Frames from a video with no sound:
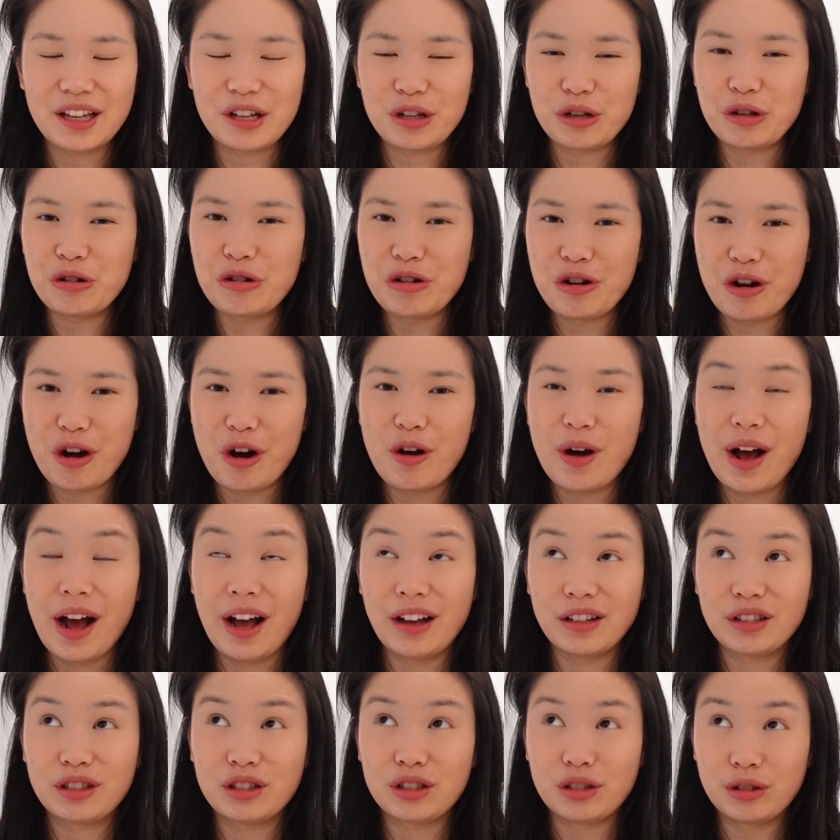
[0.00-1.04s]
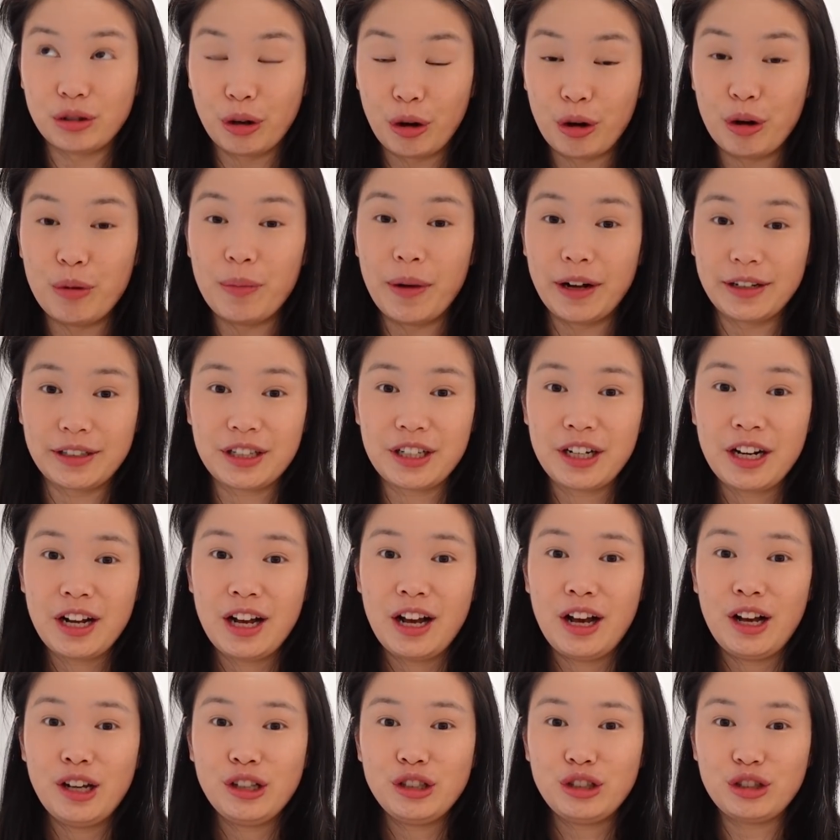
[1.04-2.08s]
that you know has so much
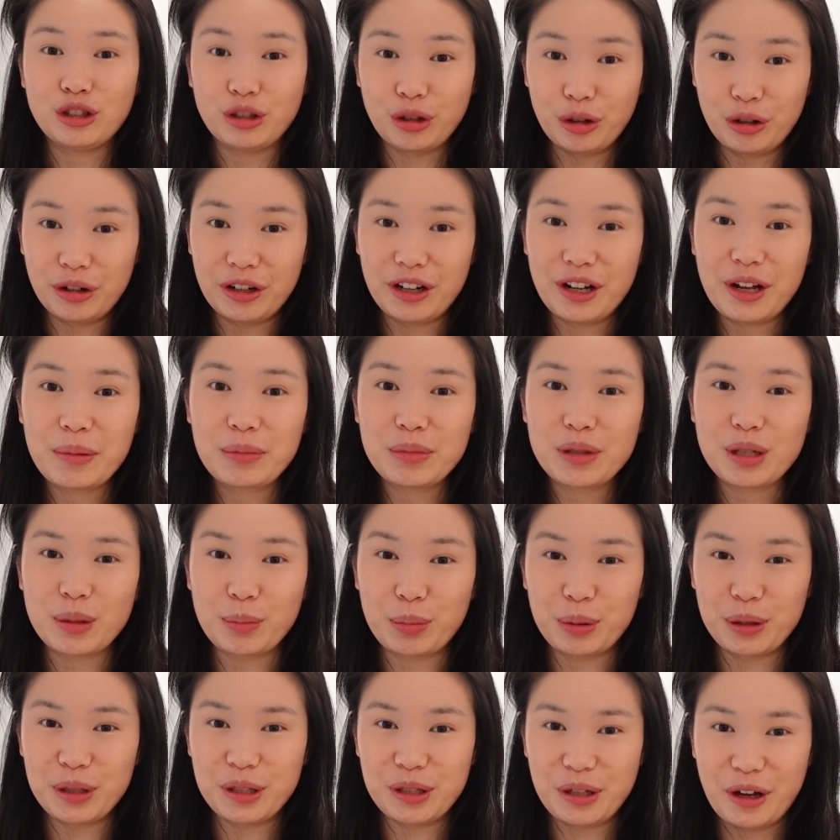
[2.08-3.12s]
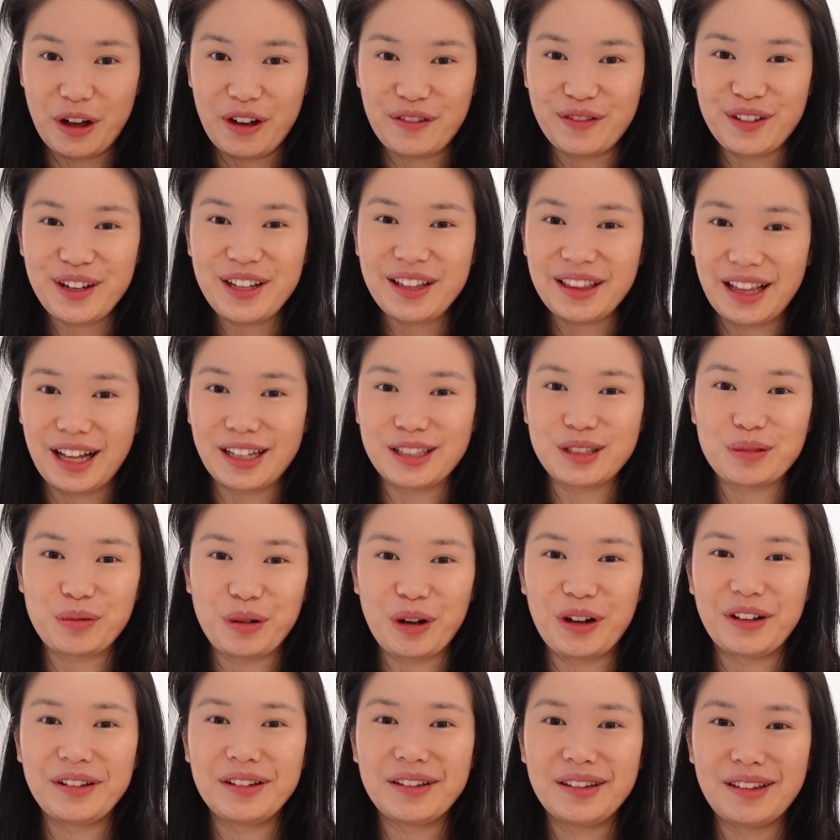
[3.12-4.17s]
sodium to preserve it. That's
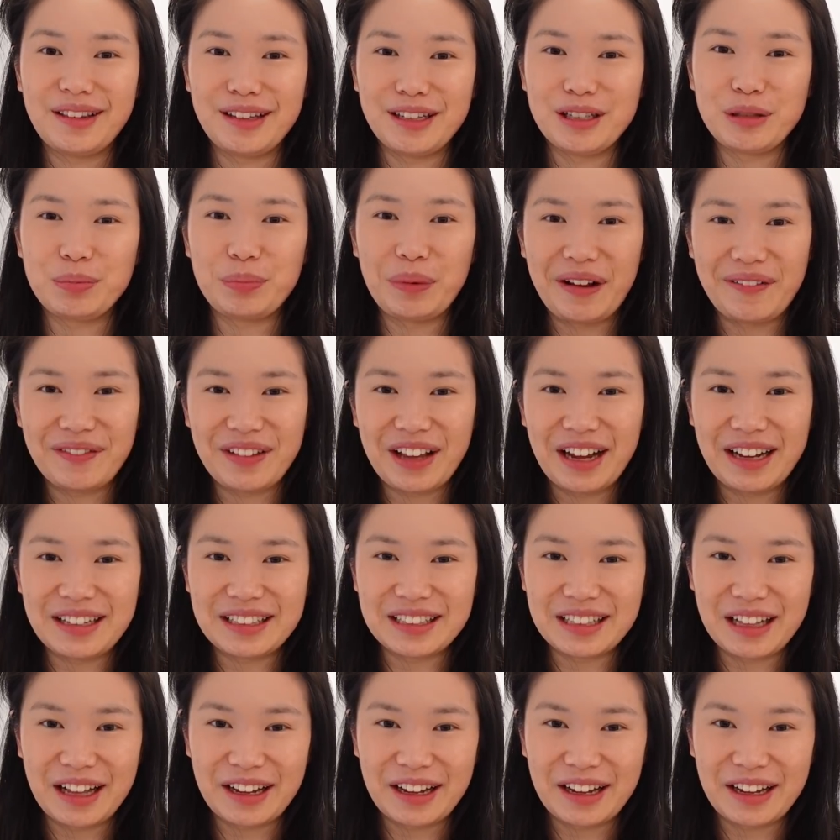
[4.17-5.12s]
what this beef tastes